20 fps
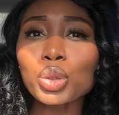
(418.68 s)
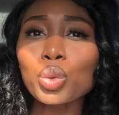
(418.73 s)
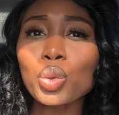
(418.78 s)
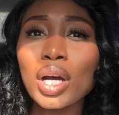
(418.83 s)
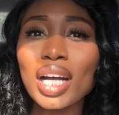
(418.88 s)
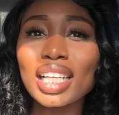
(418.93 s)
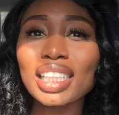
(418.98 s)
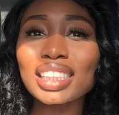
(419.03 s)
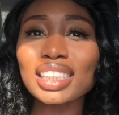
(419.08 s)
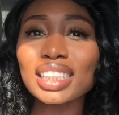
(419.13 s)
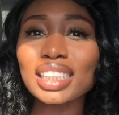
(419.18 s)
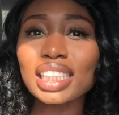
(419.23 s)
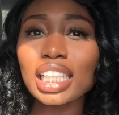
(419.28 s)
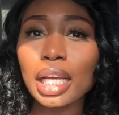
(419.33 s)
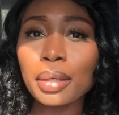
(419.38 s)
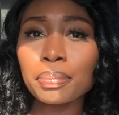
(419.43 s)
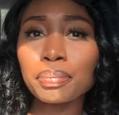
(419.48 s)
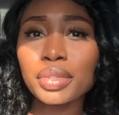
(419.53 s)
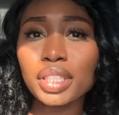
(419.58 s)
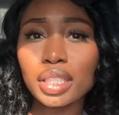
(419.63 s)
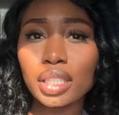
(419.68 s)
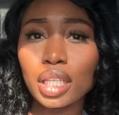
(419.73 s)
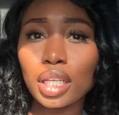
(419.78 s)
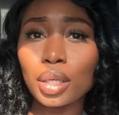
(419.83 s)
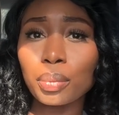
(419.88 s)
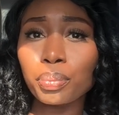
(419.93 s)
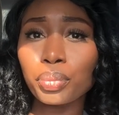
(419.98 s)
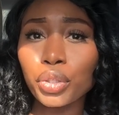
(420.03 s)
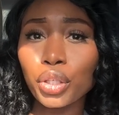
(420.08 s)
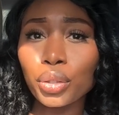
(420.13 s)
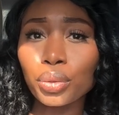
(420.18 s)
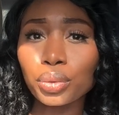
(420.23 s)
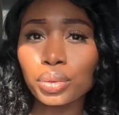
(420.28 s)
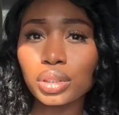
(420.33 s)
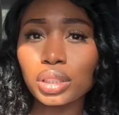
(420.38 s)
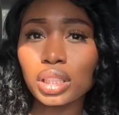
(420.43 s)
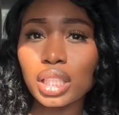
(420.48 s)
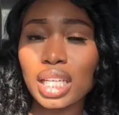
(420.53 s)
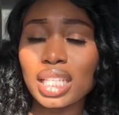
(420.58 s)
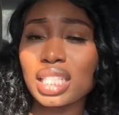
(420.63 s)
accept
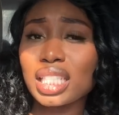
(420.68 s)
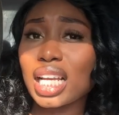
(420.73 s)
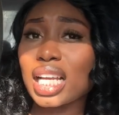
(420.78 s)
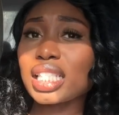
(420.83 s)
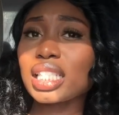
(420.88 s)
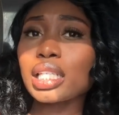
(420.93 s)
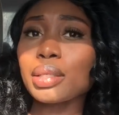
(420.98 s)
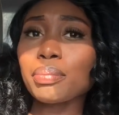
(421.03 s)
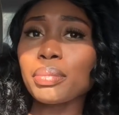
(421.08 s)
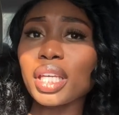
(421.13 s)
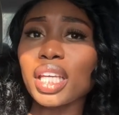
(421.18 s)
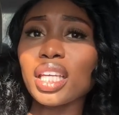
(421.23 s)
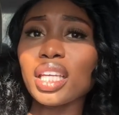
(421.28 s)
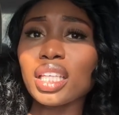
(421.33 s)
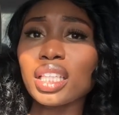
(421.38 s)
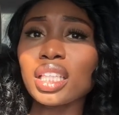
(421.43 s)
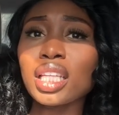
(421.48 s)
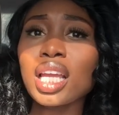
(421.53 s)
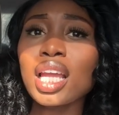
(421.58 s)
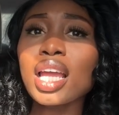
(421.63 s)
abuse. It doesn't mean